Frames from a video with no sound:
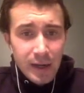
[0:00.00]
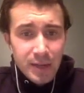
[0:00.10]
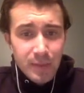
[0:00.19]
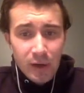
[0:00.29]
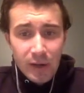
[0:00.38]
It's
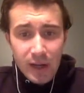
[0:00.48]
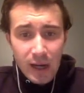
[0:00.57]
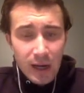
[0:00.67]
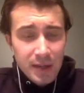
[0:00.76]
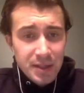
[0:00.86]
been on the
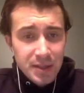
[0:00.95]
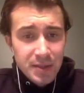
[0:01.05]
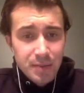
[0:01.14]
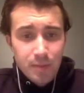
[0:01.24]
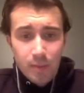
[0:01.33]
car
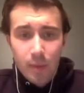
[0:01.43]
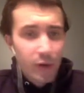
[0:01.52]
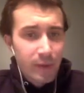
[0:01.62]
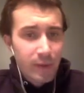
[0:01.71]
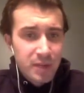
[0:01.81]
since
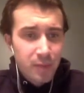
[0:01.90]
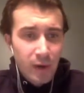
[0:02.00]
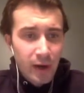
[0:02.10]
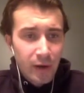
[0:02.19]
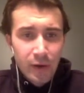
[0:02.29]
pretty much
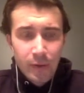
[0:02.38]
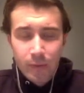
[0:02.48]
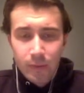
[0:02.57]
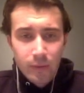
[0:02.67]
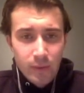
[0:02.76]
brand new.